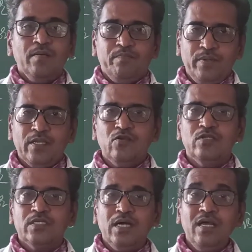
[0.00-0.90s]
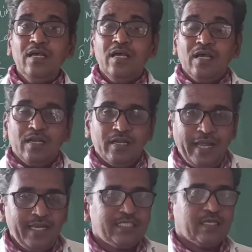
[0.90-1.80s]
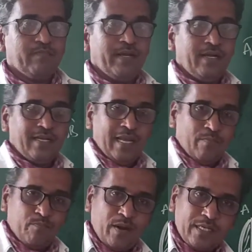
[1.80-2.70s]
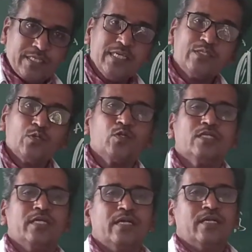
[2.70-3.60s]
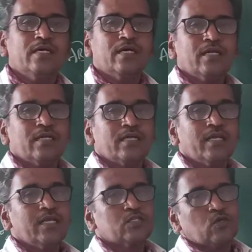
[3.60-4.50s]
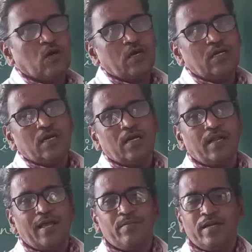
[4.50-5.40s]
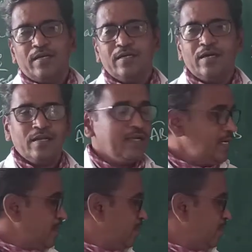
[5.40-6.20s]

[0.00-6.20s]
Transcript: PQ is a line segment passing through the center is called diameter. It